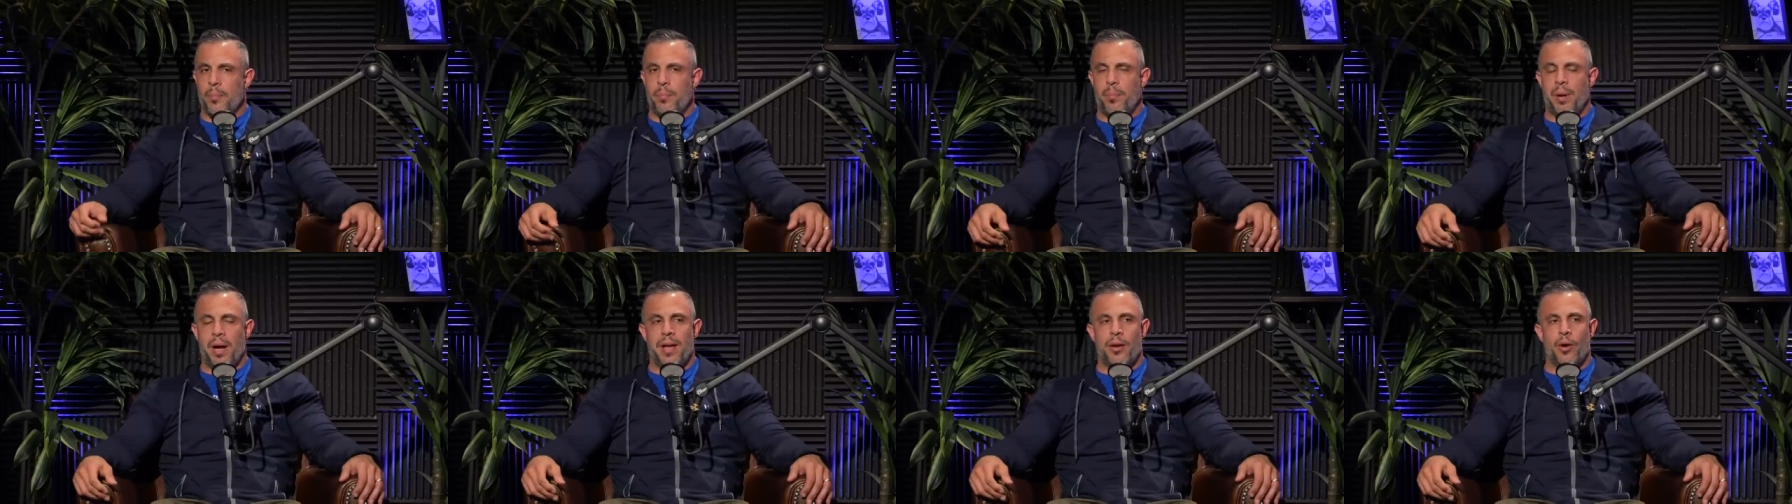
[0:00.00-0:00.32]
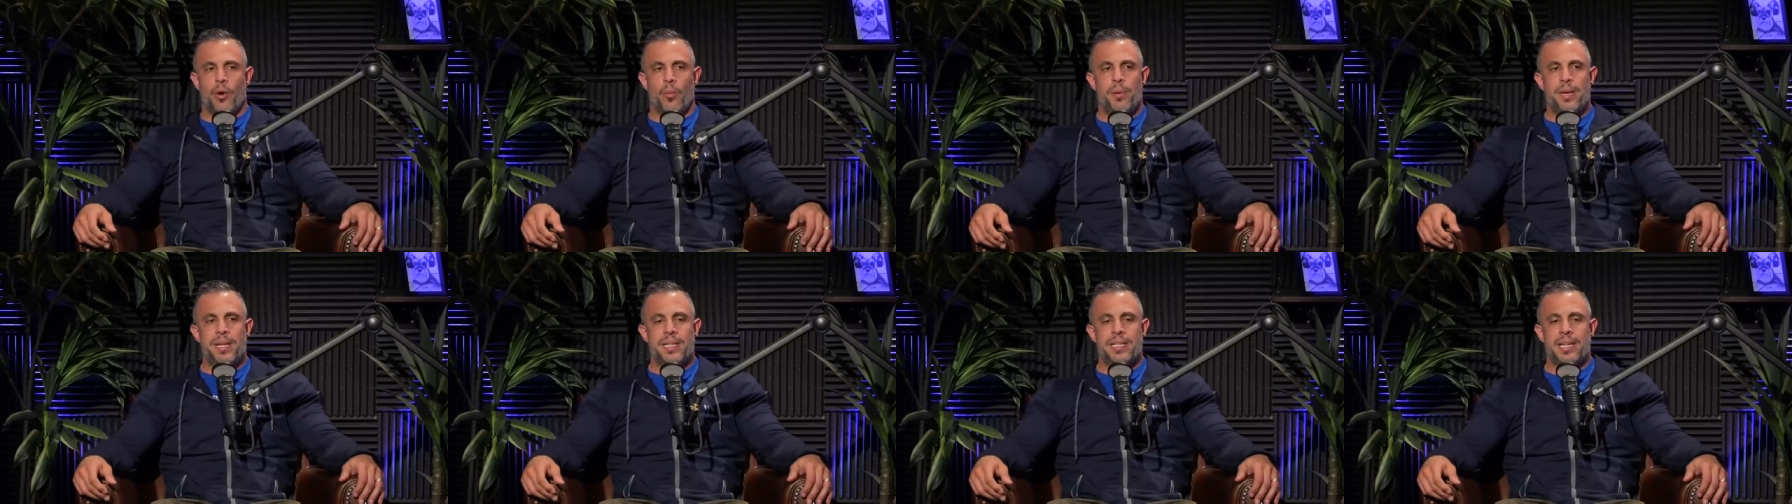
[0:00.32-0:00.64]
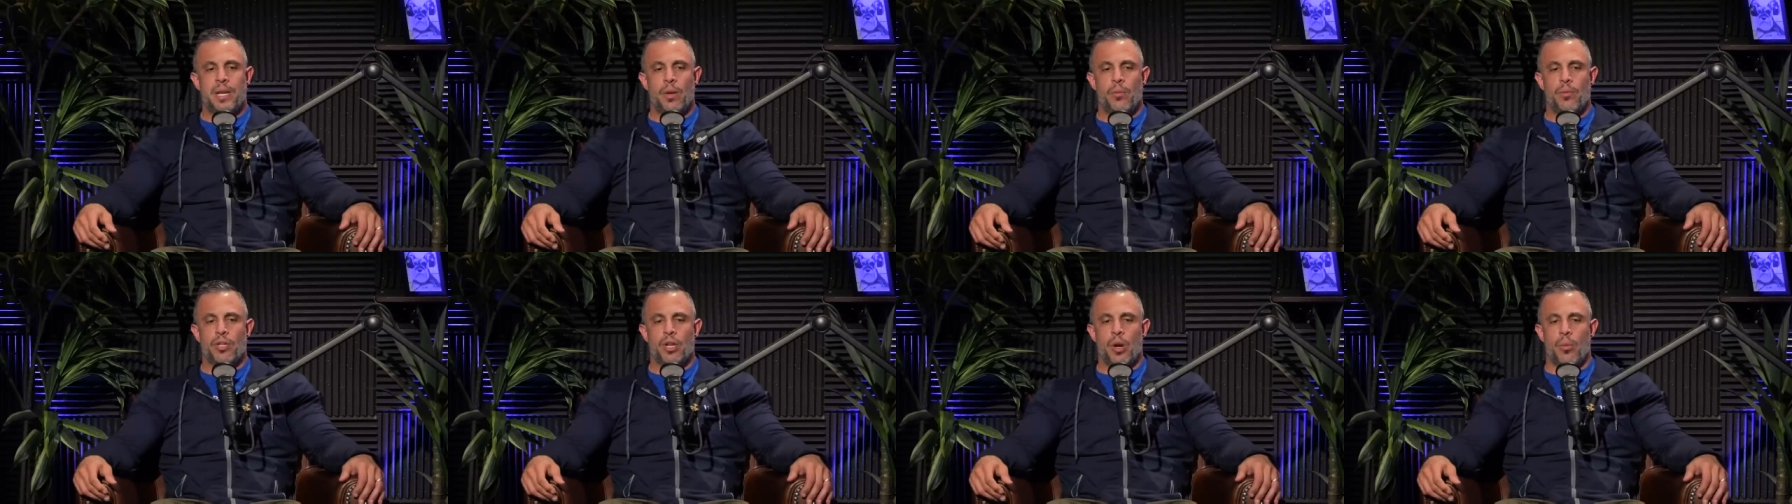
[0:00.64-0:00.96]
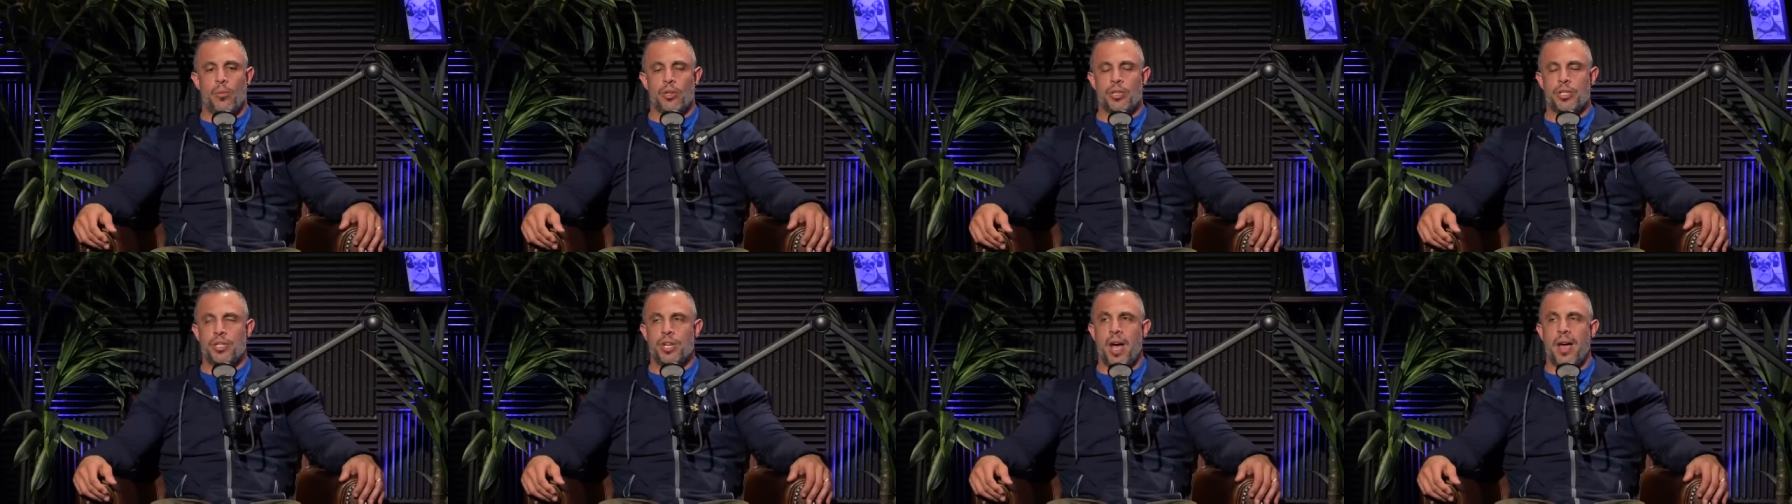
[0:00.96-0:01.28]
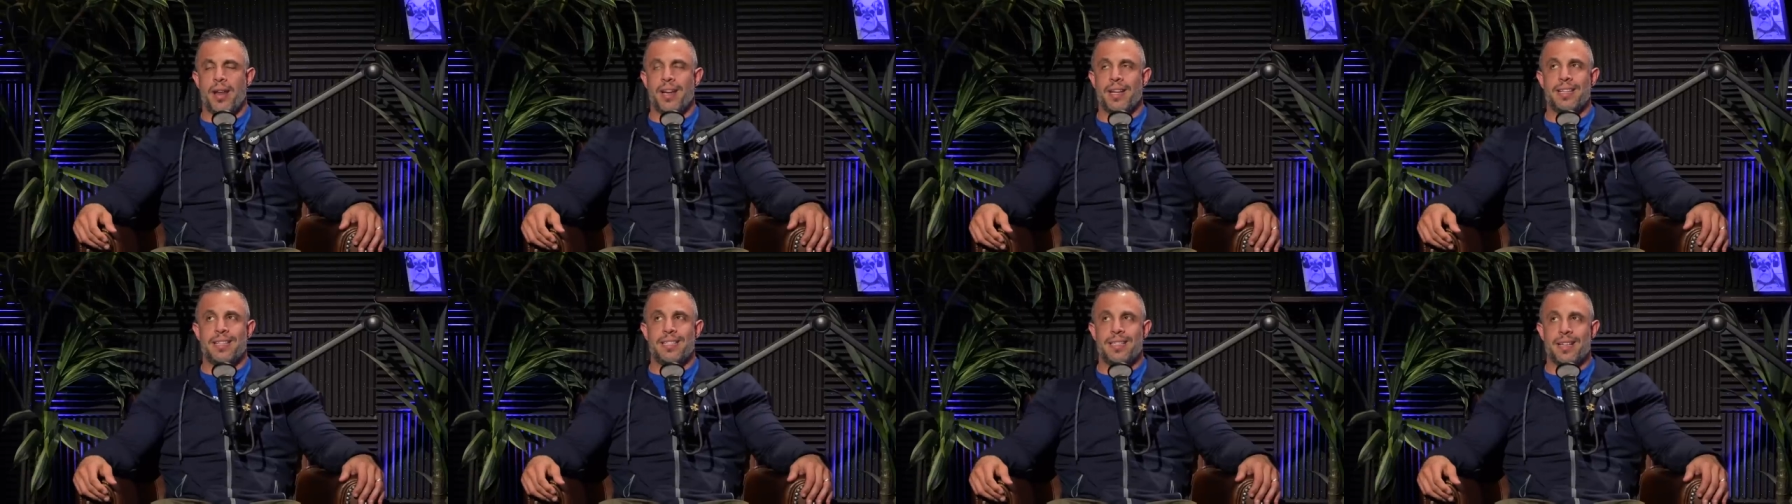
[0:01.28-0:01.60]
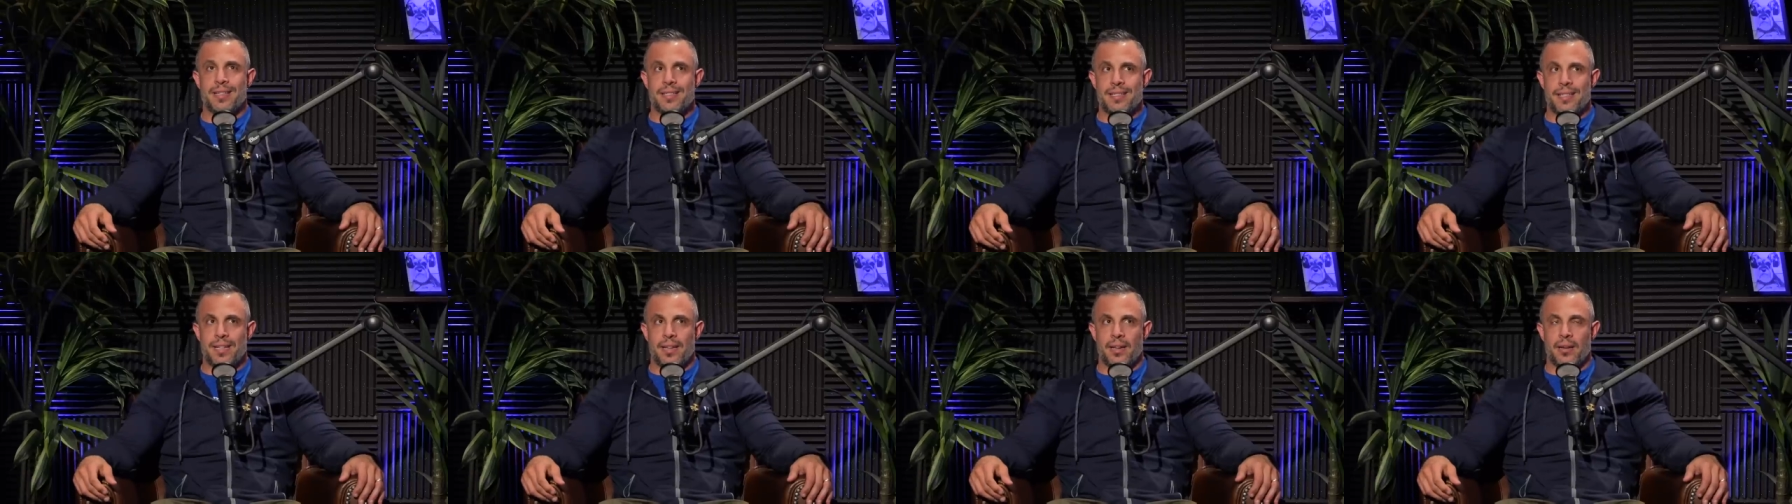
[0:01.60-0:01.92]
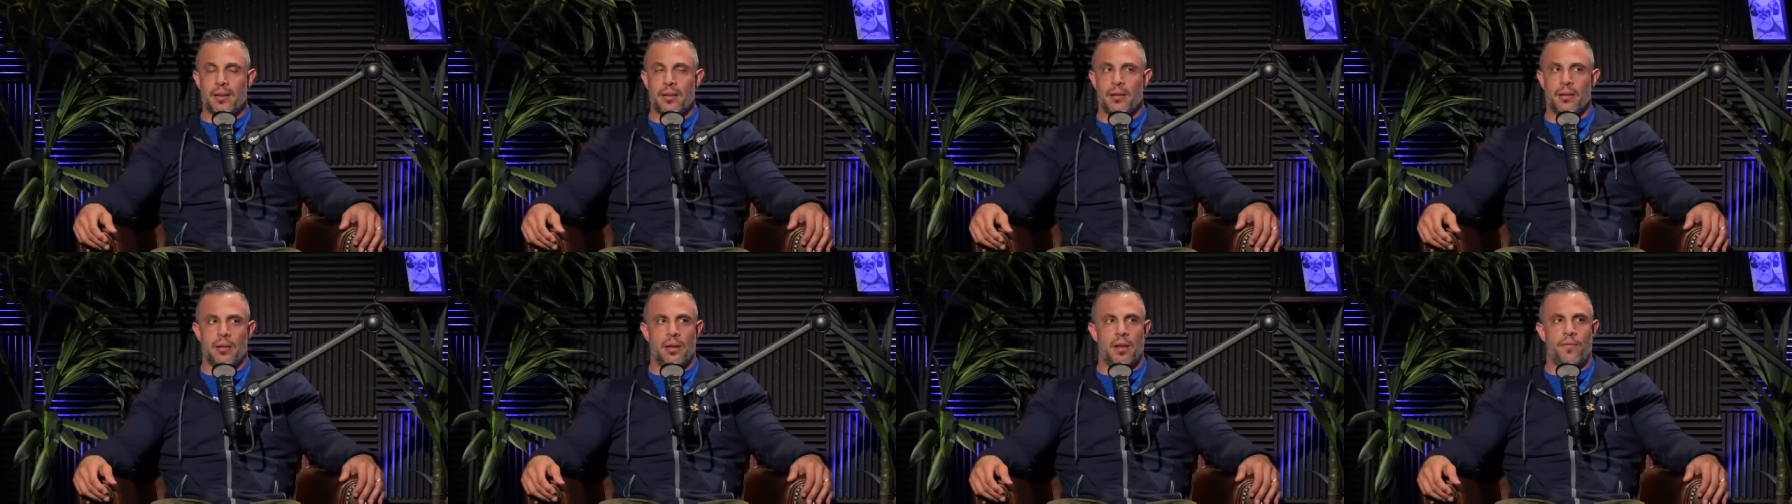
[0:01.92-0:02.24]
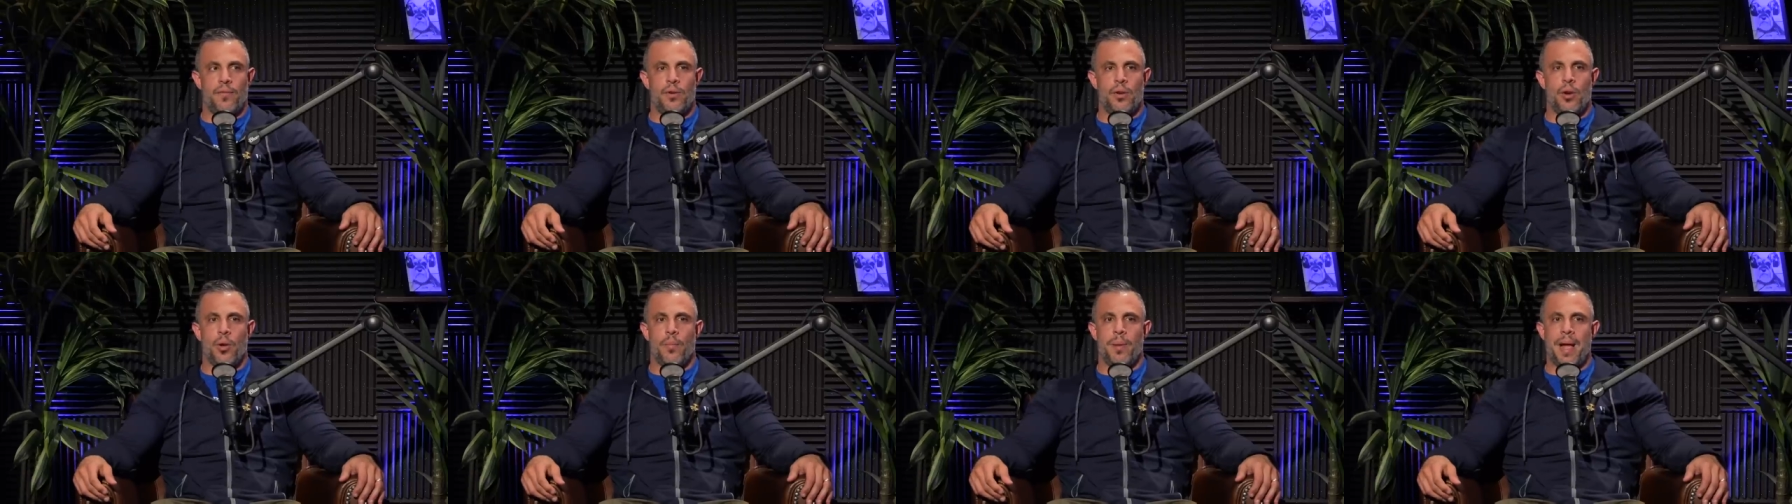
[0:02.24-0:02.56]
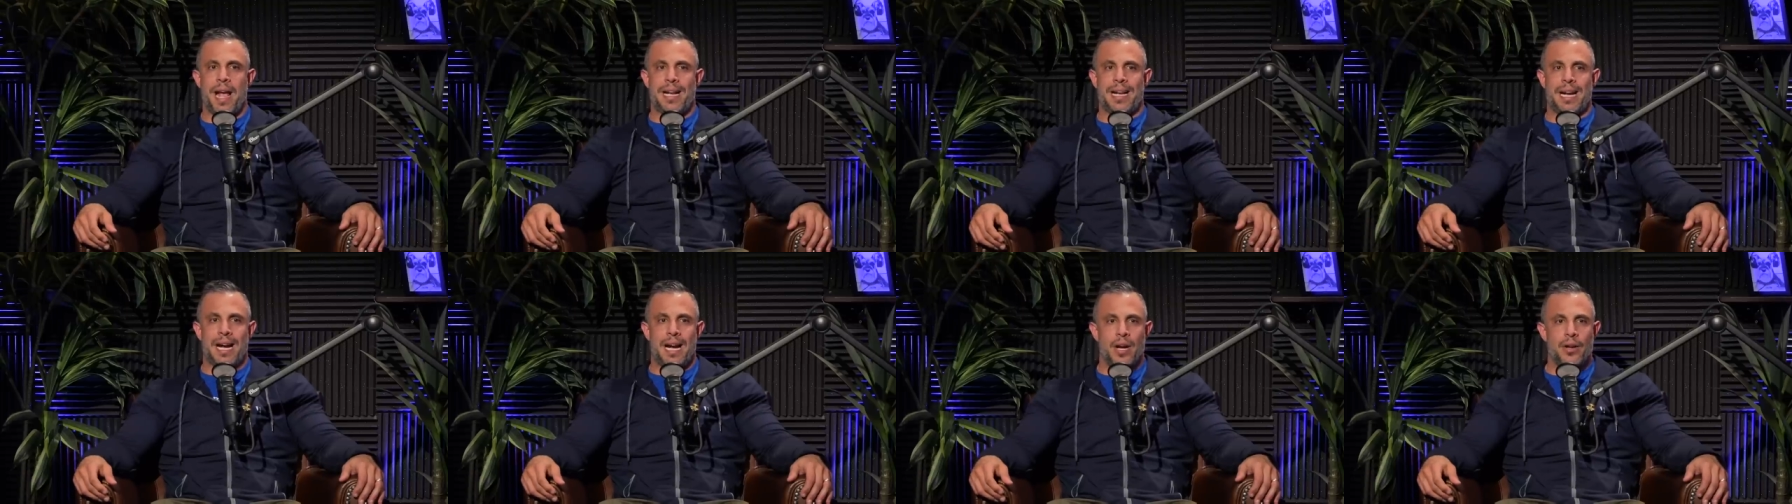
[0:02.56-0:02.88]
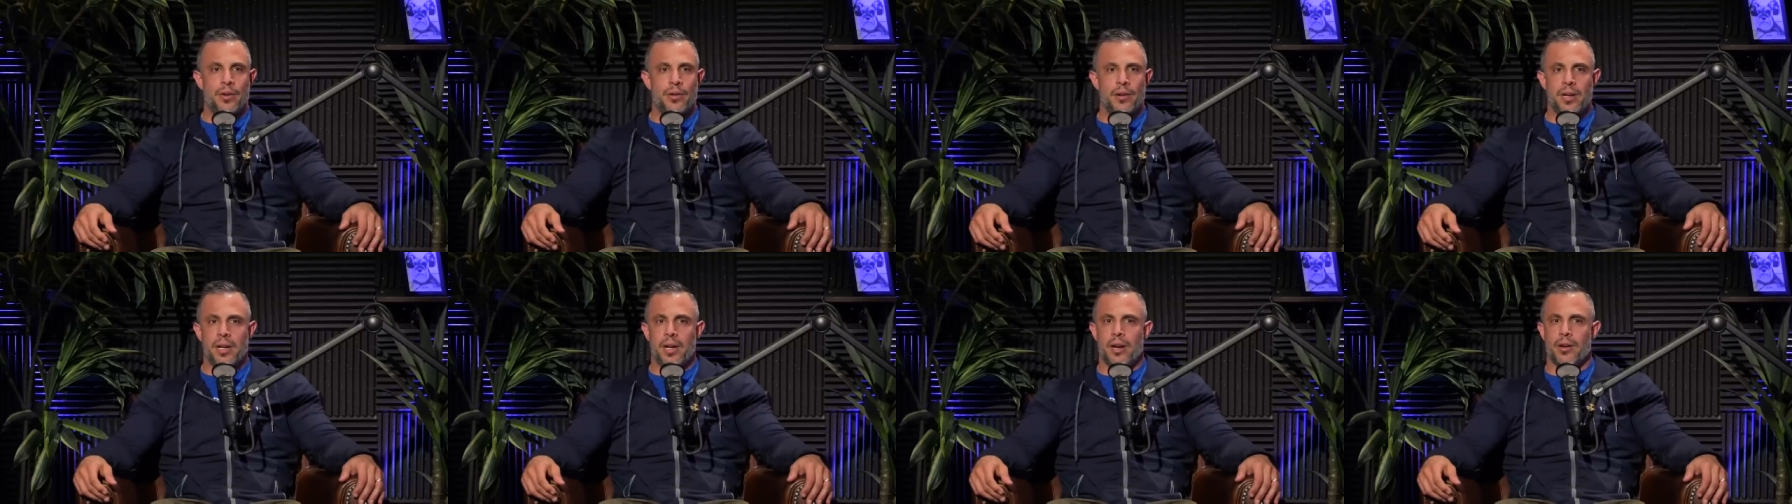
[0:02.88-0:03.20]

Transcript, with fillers: but obesity was almost non-existent if you go back a hundred